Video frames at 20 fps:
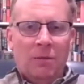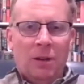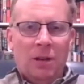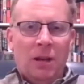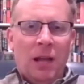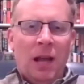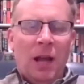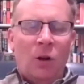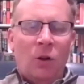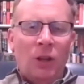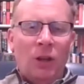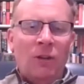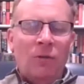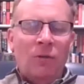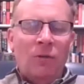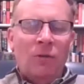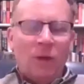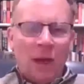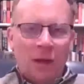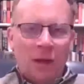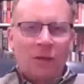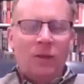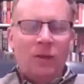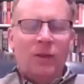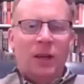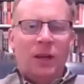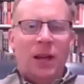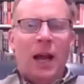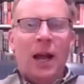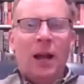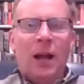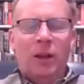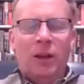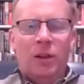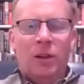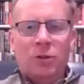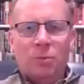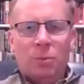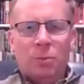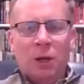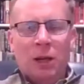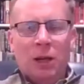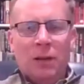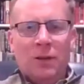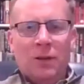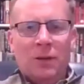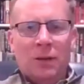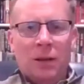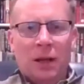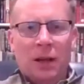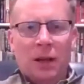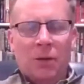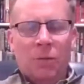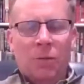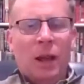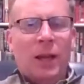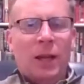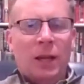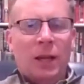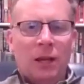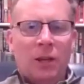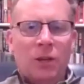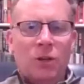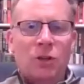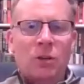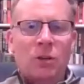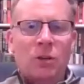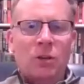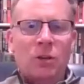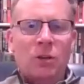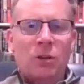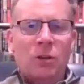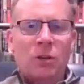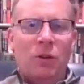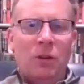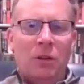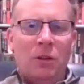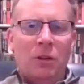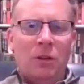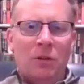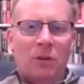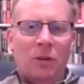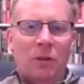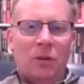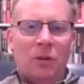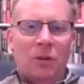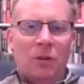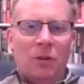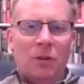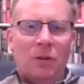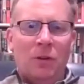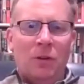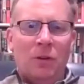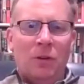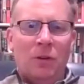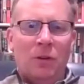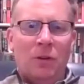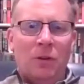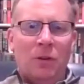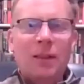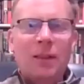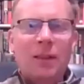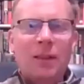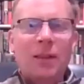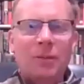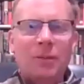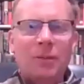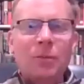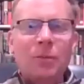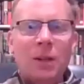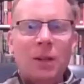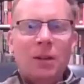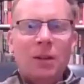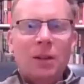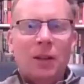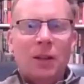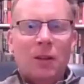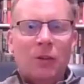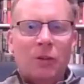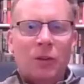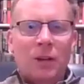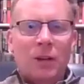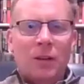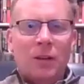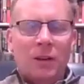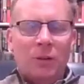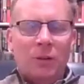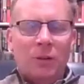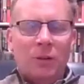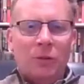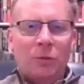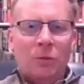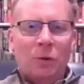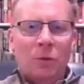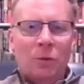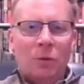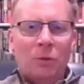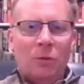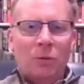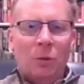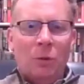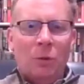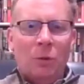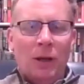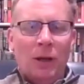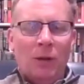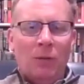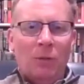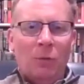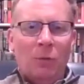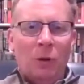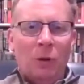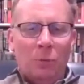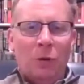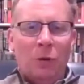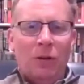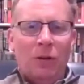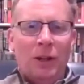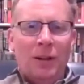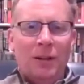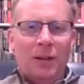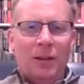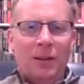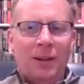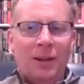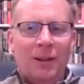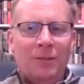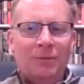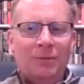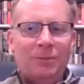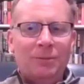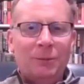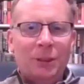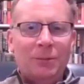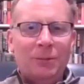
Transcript: not only advances in knowledge, but recognition for the university. I think those details were well presented there. So.